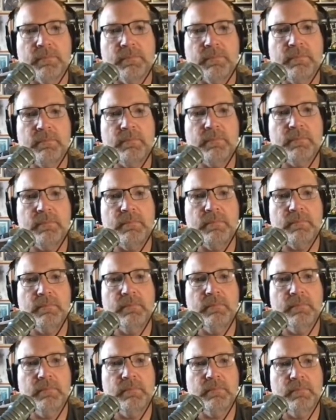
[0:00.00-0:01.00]

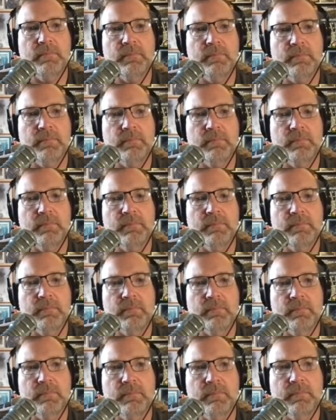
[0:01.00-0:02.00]

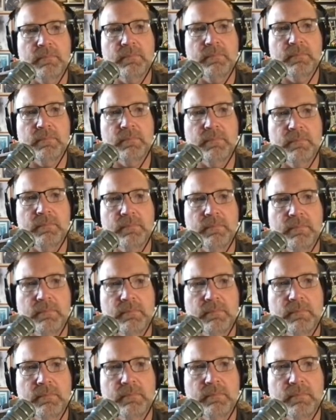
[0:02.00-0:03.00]

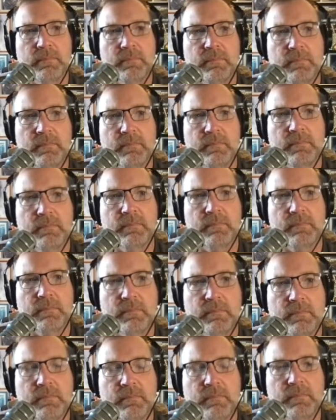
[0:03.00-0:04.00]

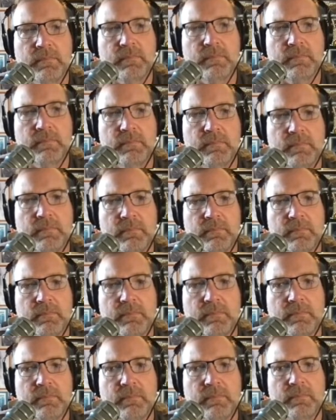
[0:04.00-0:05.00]

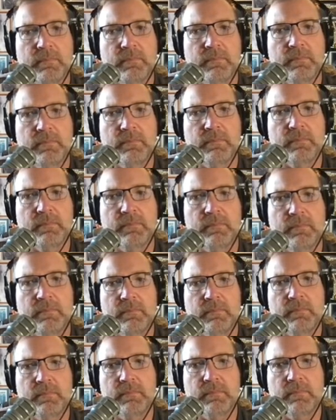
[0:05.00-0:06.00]

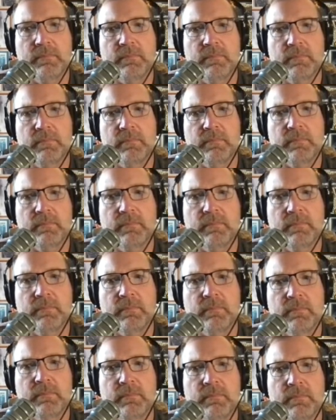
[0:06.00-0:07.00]

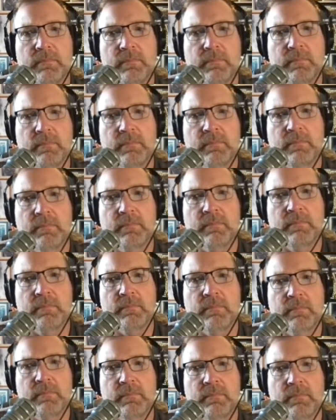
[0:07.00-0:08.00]
[no speech]